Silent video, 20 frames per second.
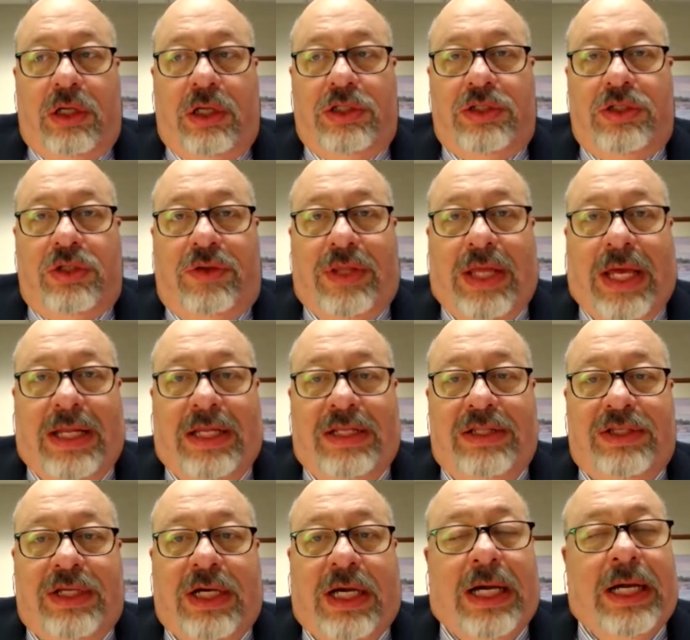So that
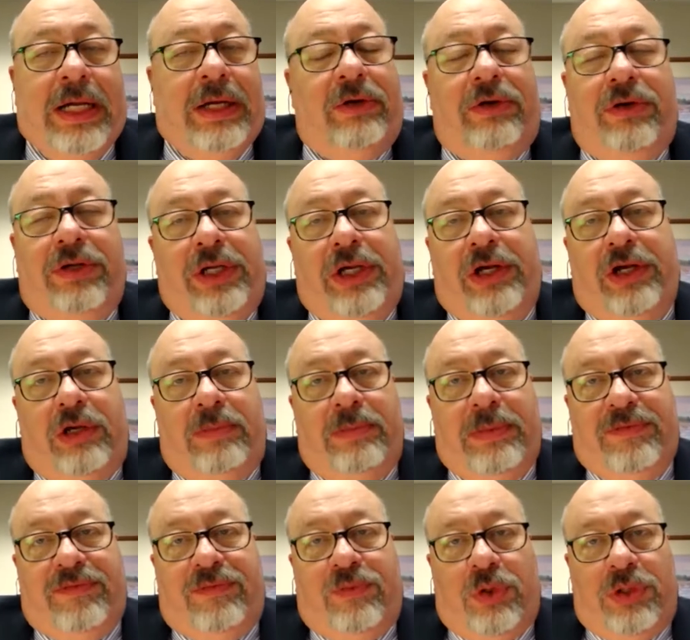entire year
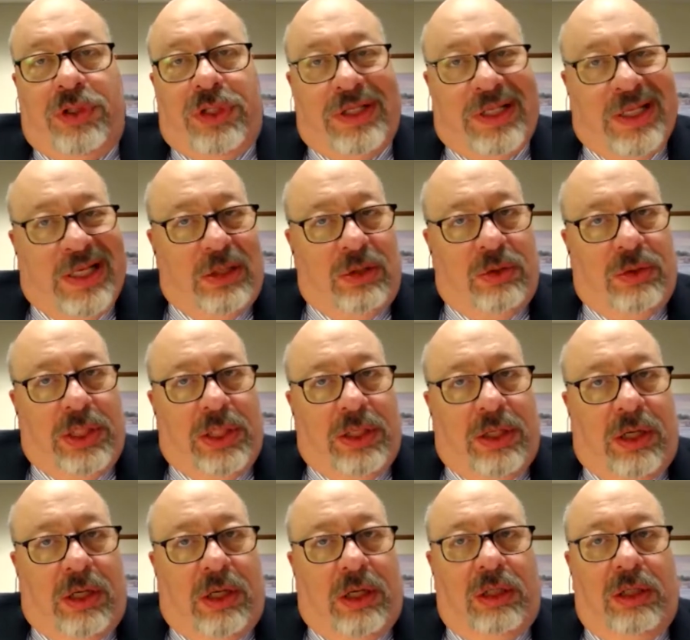before the day you get
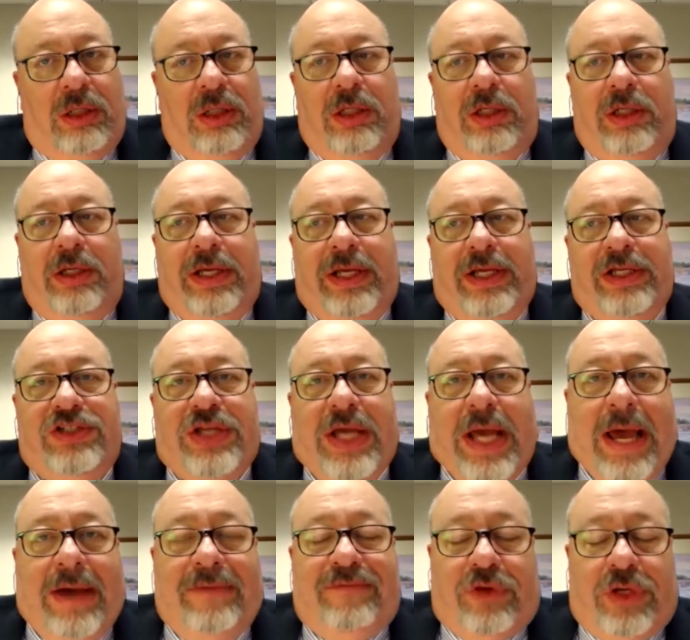hurt is
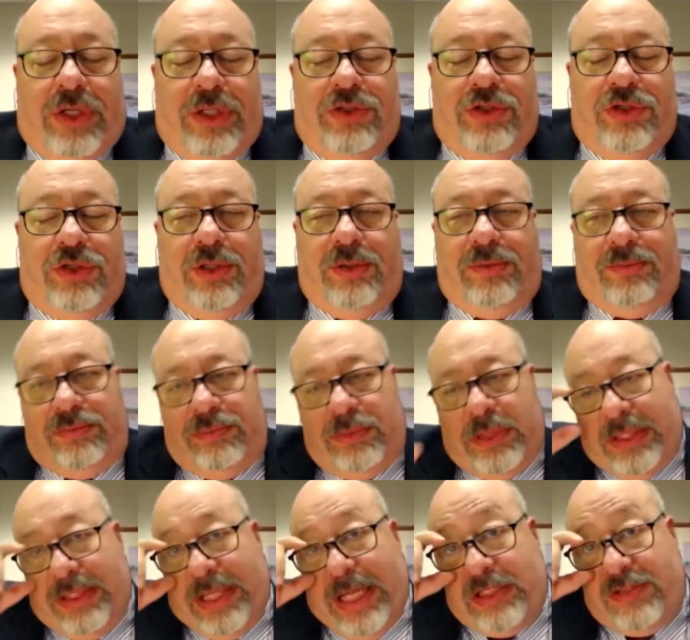averaged. Now
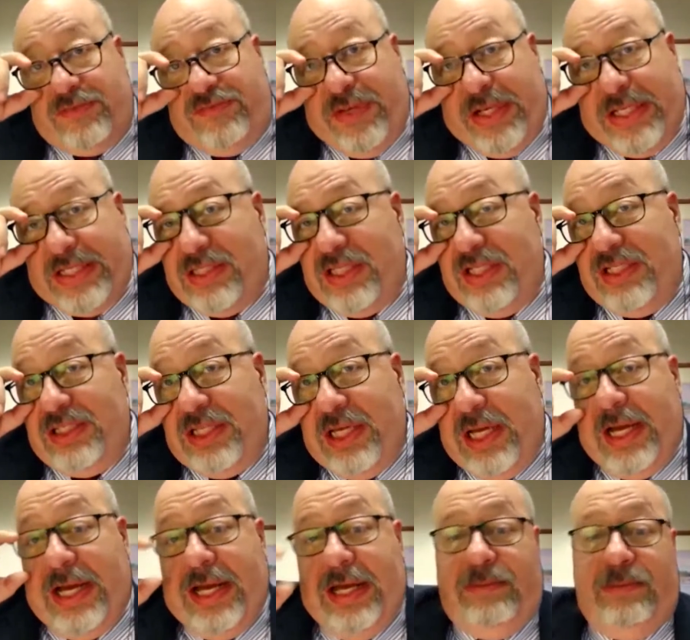that's fixed in
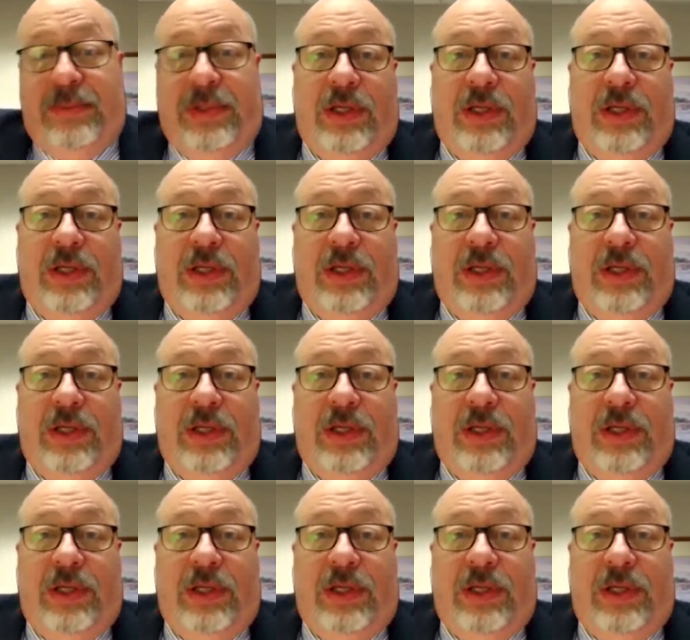time.